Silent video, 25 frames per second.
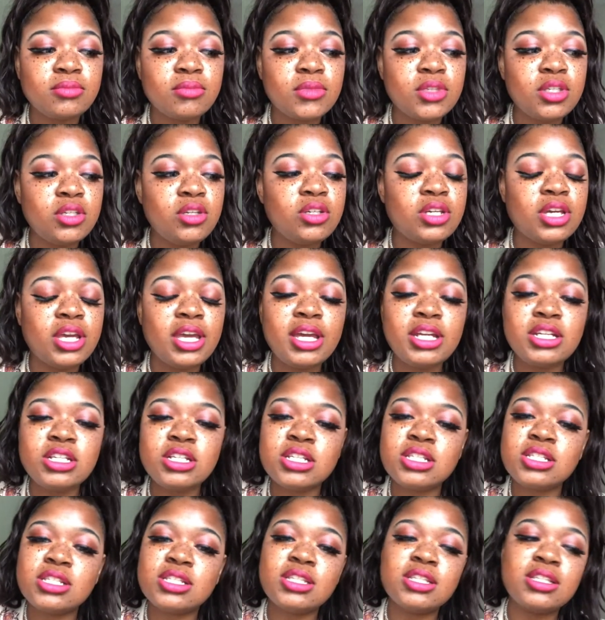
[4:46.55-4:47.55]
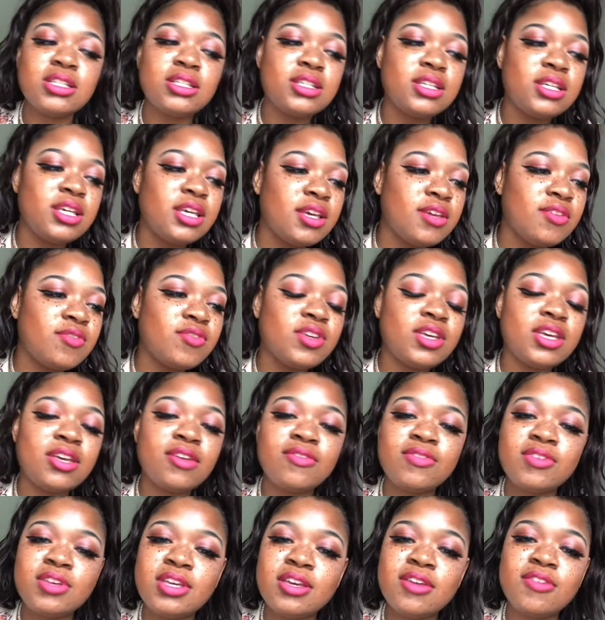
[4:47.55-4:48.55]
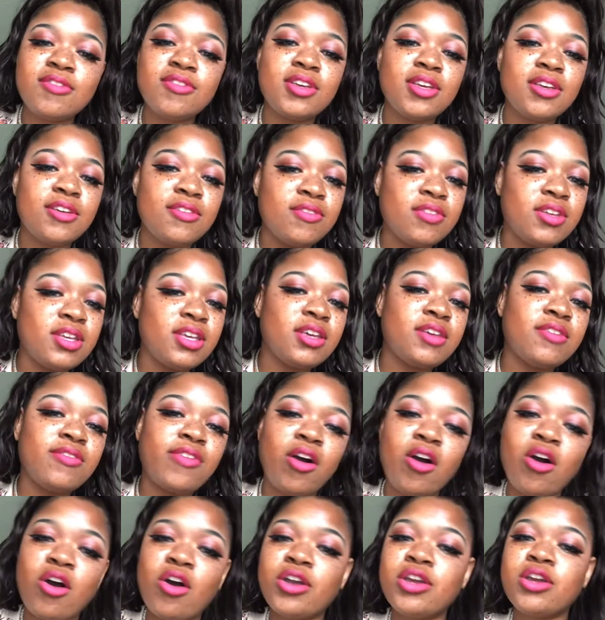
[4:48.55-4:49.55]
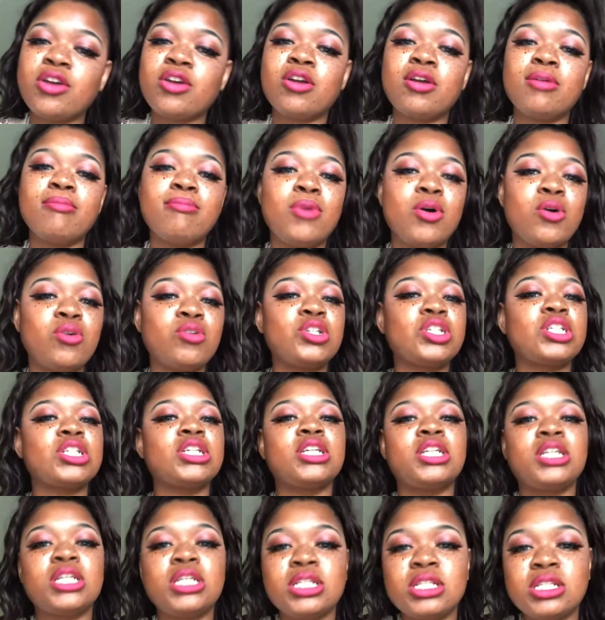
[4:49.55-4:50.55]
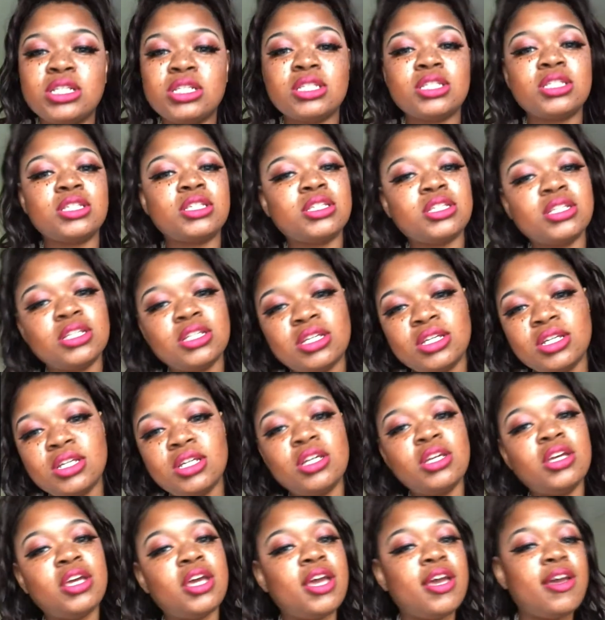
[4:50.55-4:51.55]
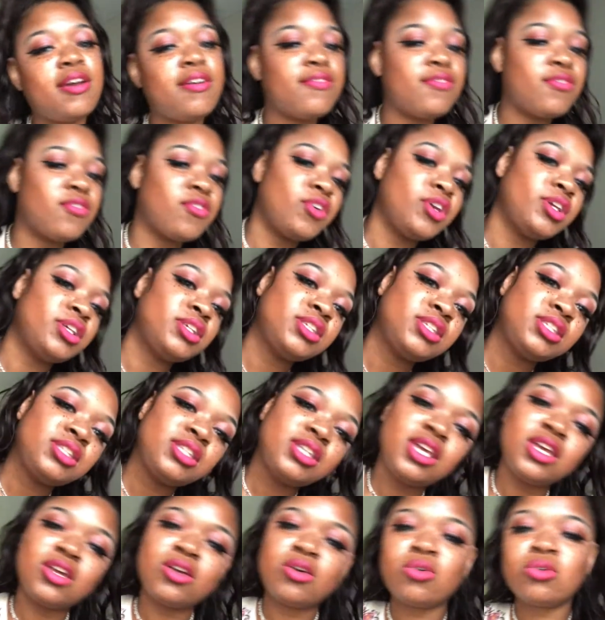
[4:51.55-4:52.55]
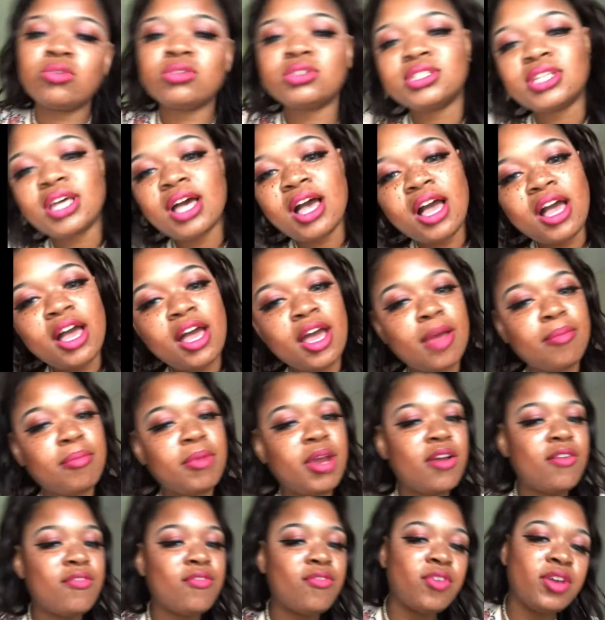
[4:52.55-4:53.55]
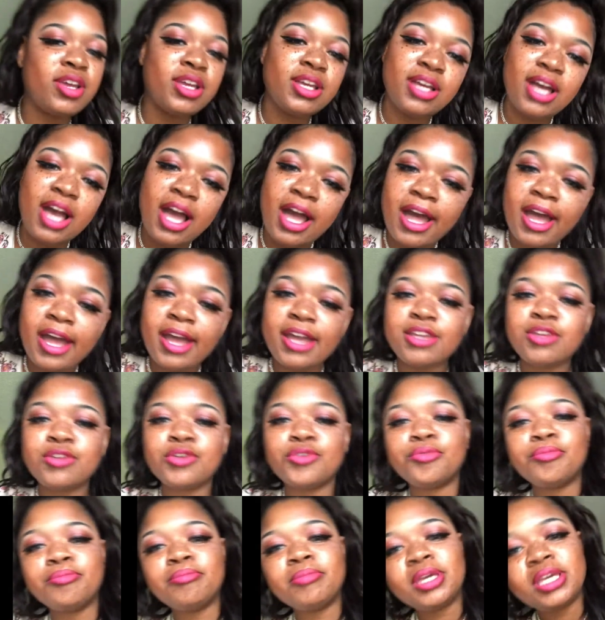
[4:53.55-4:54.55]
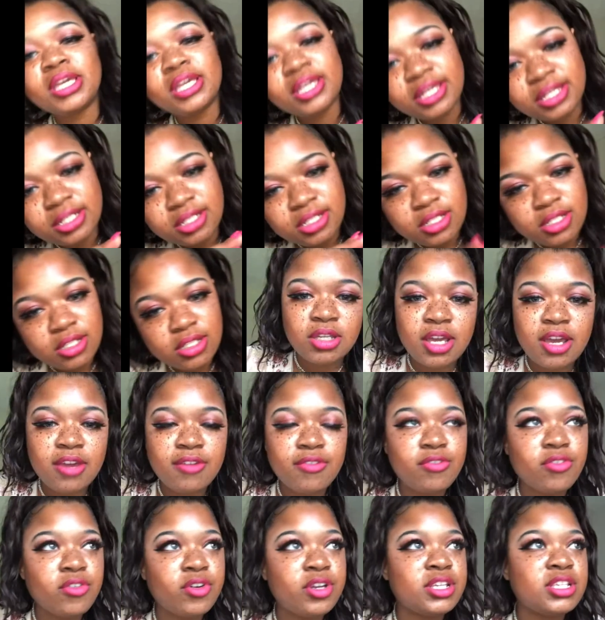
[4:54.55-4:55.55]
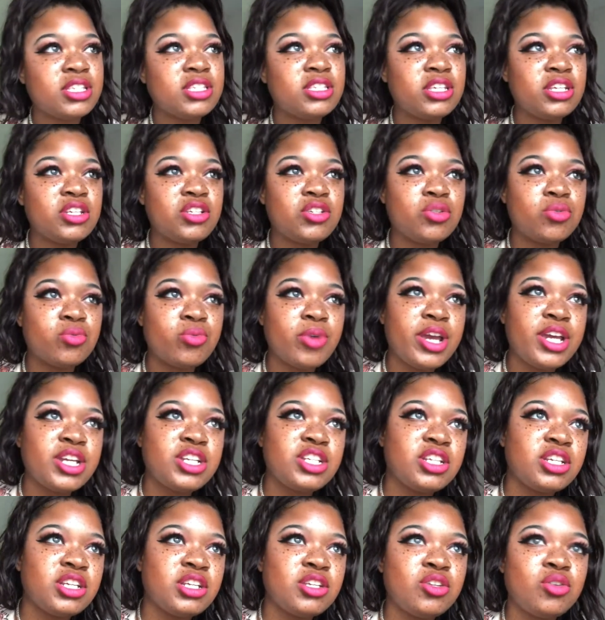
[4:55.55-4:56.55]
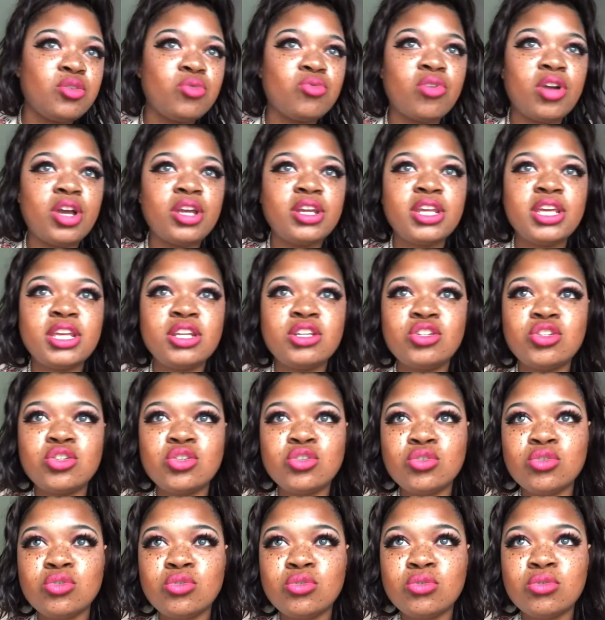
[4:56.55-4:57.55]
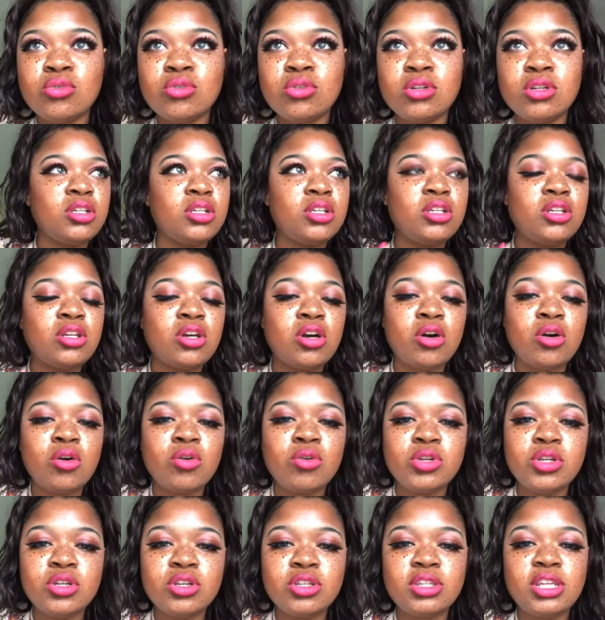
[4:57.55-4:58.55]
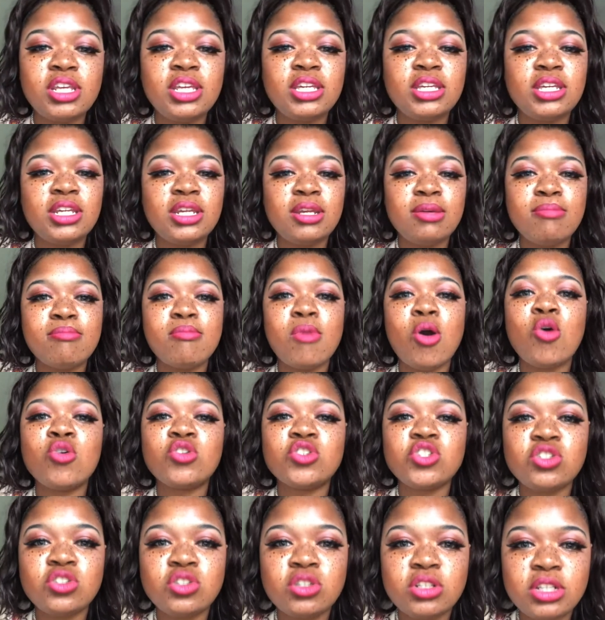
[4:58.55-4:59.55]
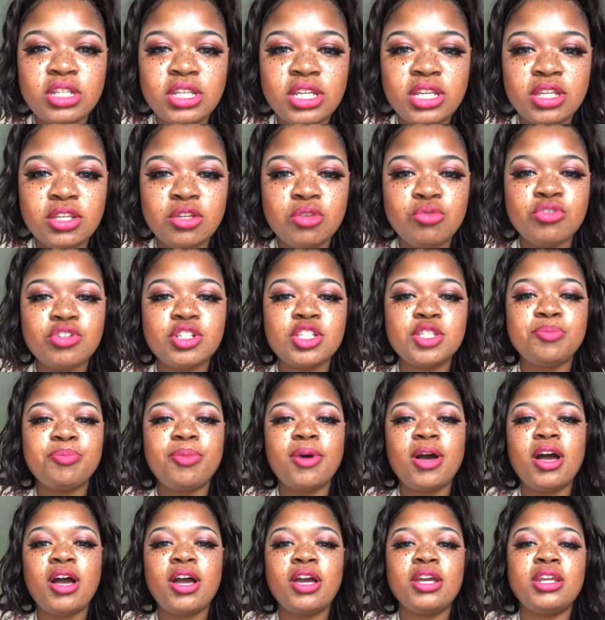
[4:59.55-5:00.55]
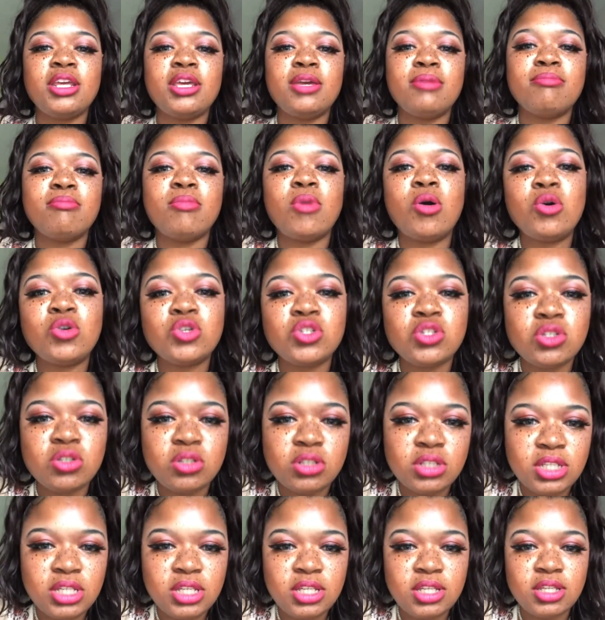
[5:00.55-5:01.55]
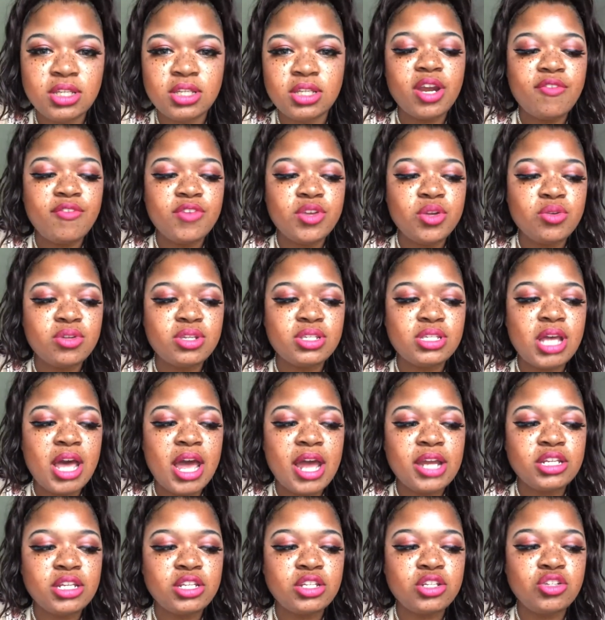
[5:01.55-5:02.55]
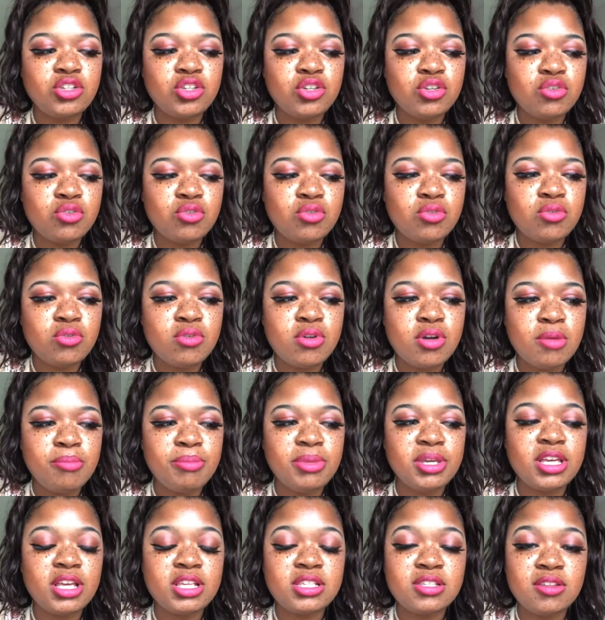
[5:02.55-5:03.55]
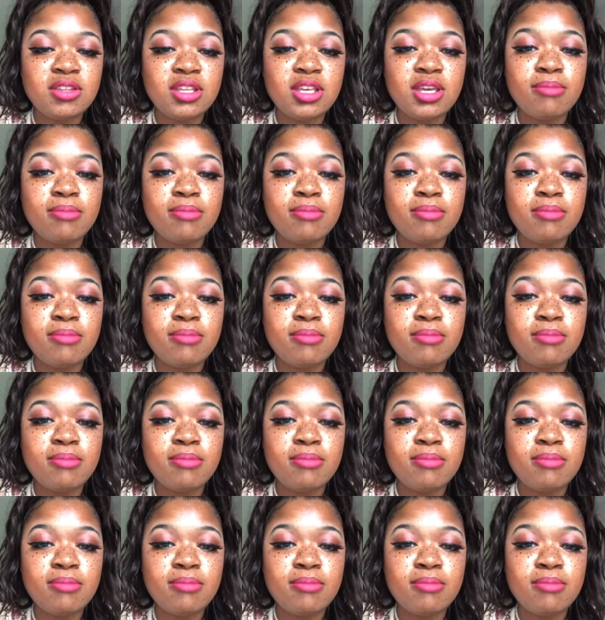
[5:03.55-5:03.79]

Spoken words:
you can't just give all your emotions. every single time. Every guy you meet, every situation you run into, you're thinking emotionally. You respond emotionally. Whatever you decide to do because of the